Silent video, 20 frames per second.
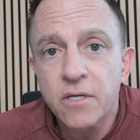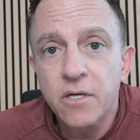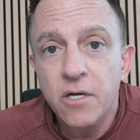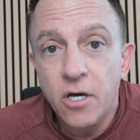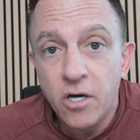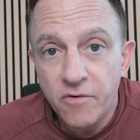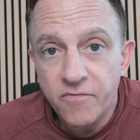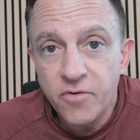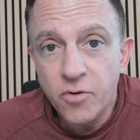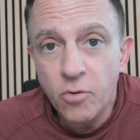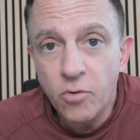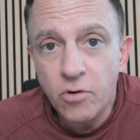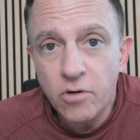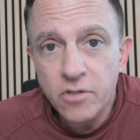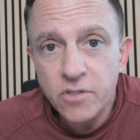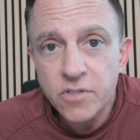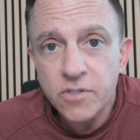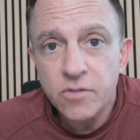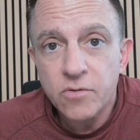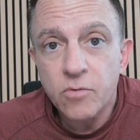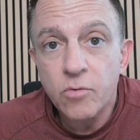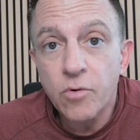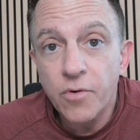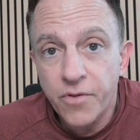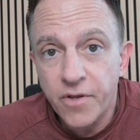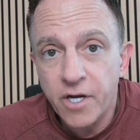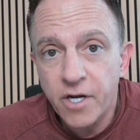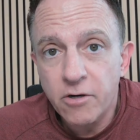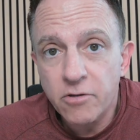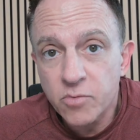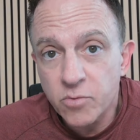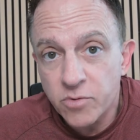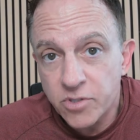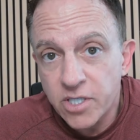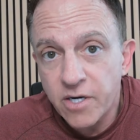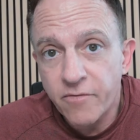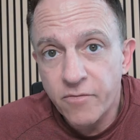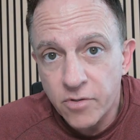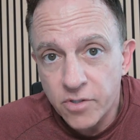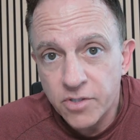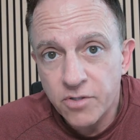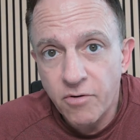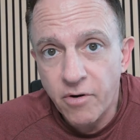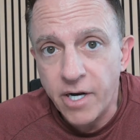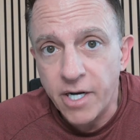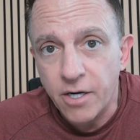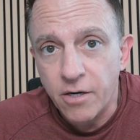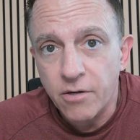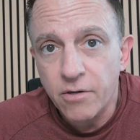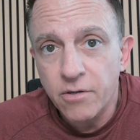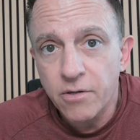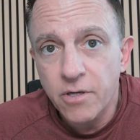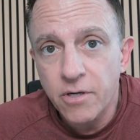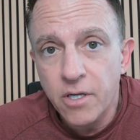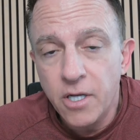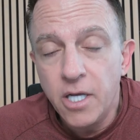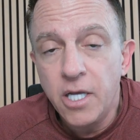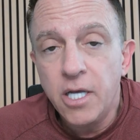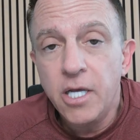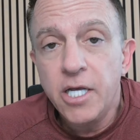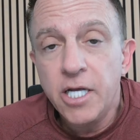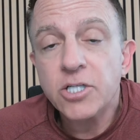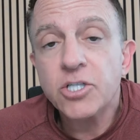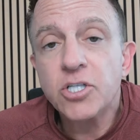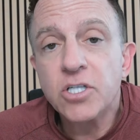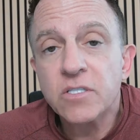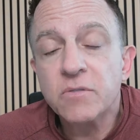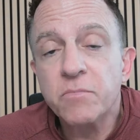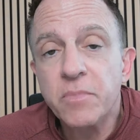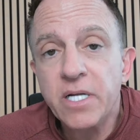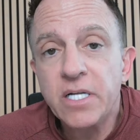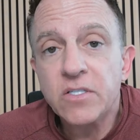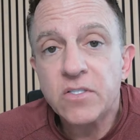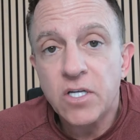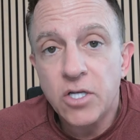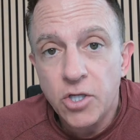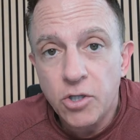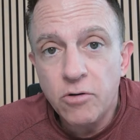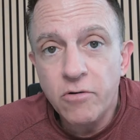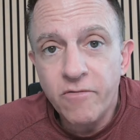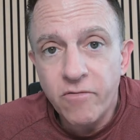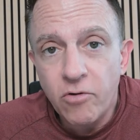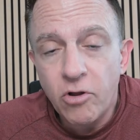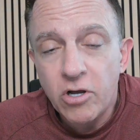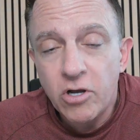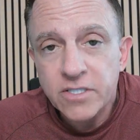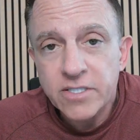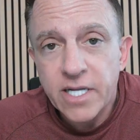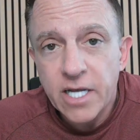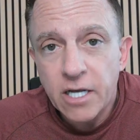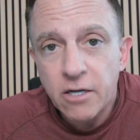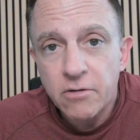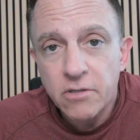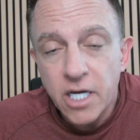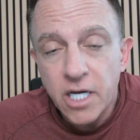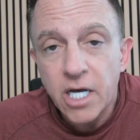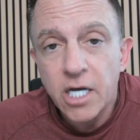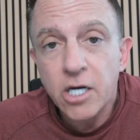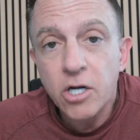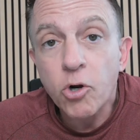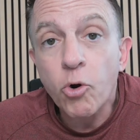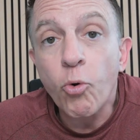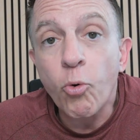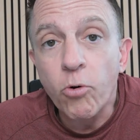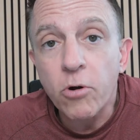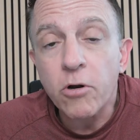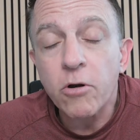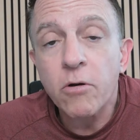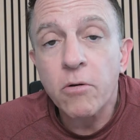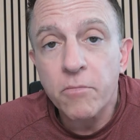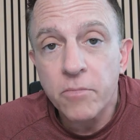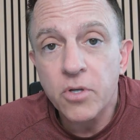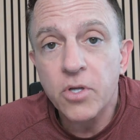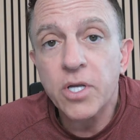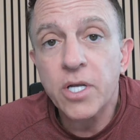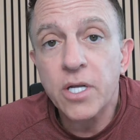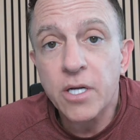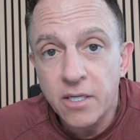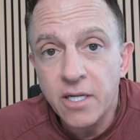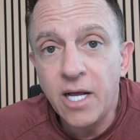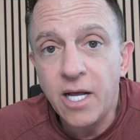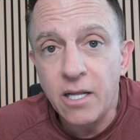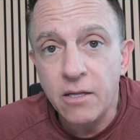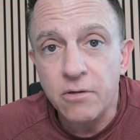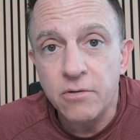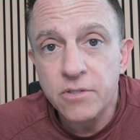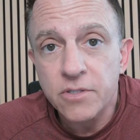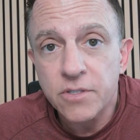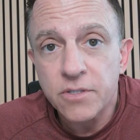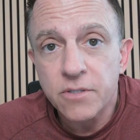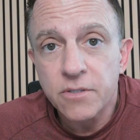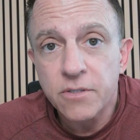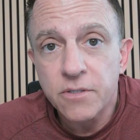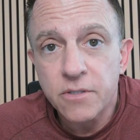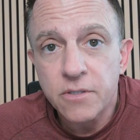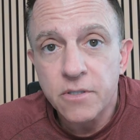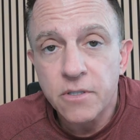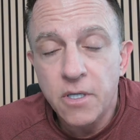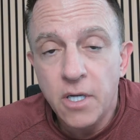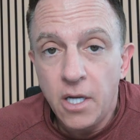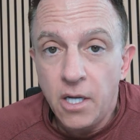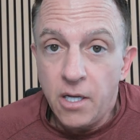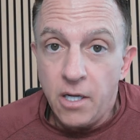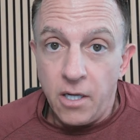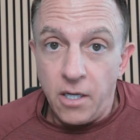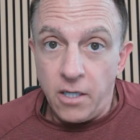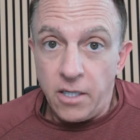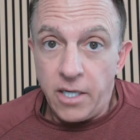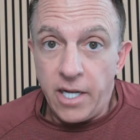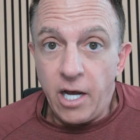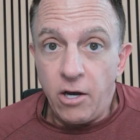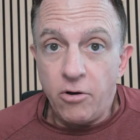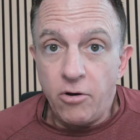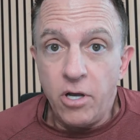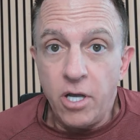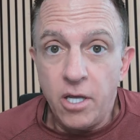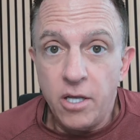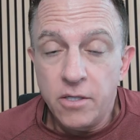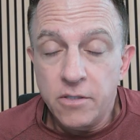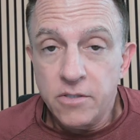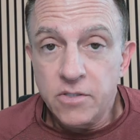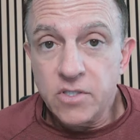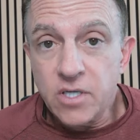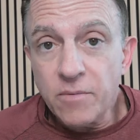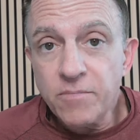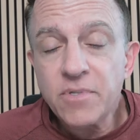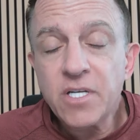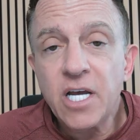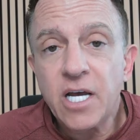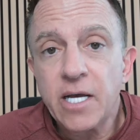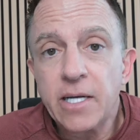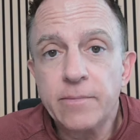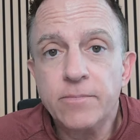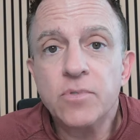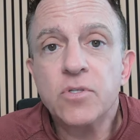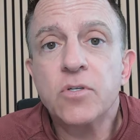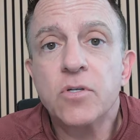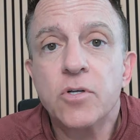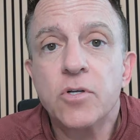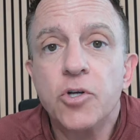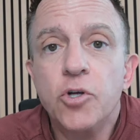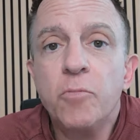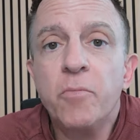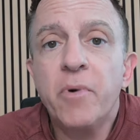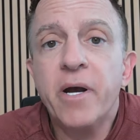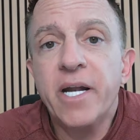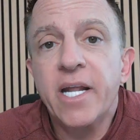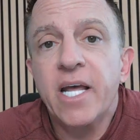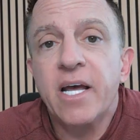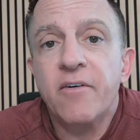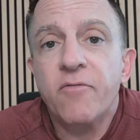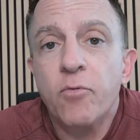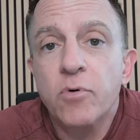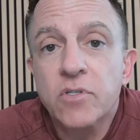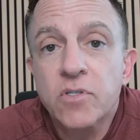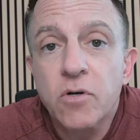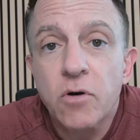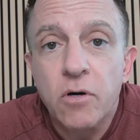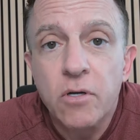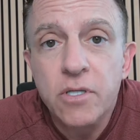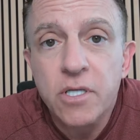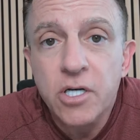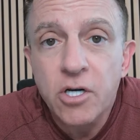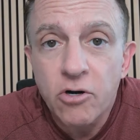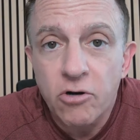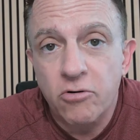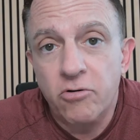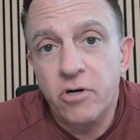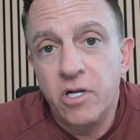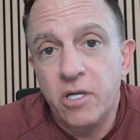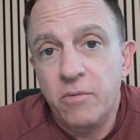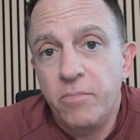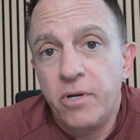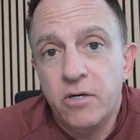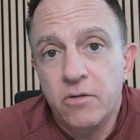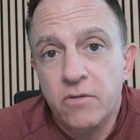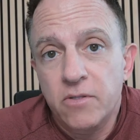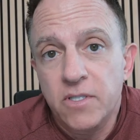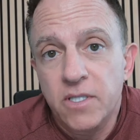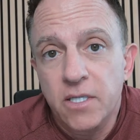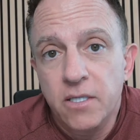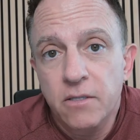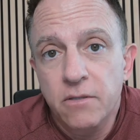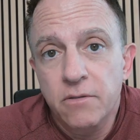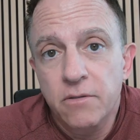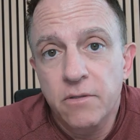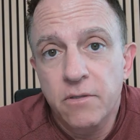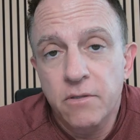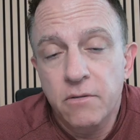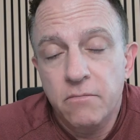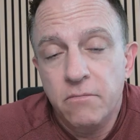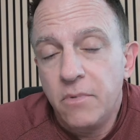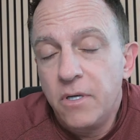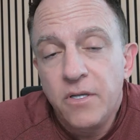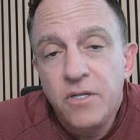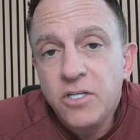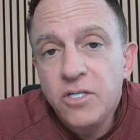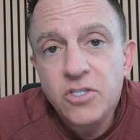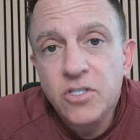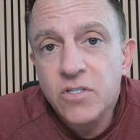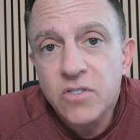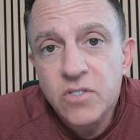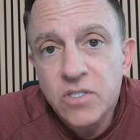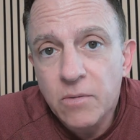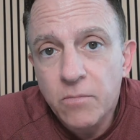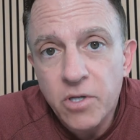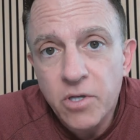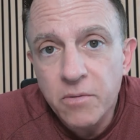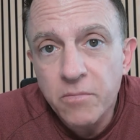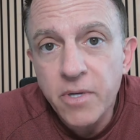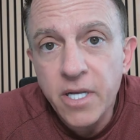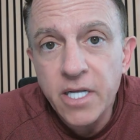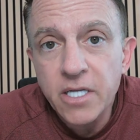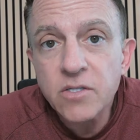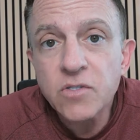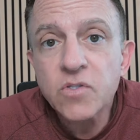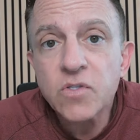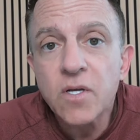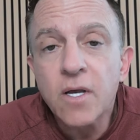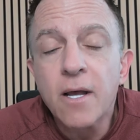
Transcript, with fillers: of yours or theirs, whichever is greater. It just means that you've lost out on a quarter million dollars. Now, sometimes you might have what's called an earning penalty. This just simply means